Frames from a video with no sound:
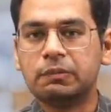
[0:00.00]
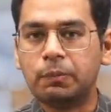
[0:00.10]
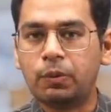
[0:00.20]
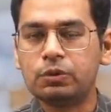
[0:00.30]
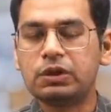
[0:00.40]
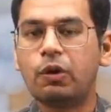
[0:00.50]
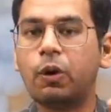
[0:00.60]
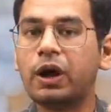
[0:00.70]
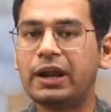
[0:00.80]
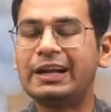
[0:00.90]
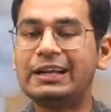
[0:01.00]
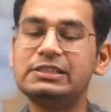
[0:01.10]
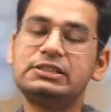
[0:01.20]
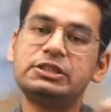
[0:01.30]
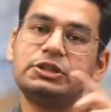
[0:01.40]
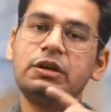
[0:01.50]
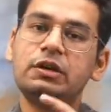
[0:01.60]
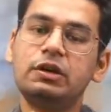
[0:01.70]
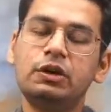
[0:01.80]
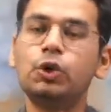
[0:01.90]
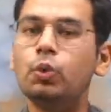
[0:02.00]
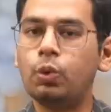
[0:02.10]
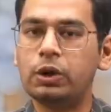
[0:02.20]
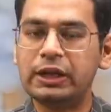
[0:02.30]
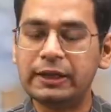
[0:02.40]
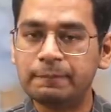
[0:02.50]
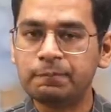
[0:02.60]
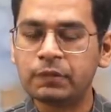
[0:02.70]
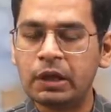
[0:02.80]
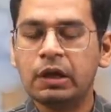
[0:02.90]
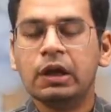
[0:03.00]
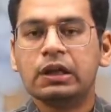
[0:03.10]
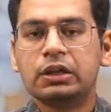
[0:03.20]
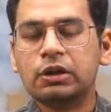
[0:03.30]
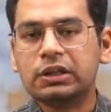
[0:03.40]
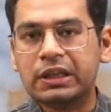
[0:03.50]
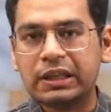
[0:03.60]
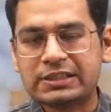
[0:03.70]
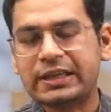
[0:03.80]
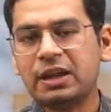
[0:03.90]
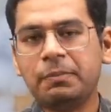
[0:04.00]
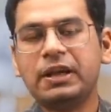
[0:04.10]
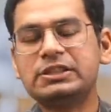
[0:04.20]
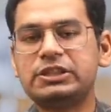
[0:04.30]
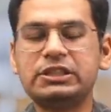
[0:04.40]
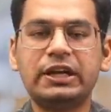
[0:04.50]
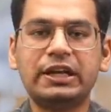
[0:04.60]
both or at least session 2 only. Now, the second biggest change that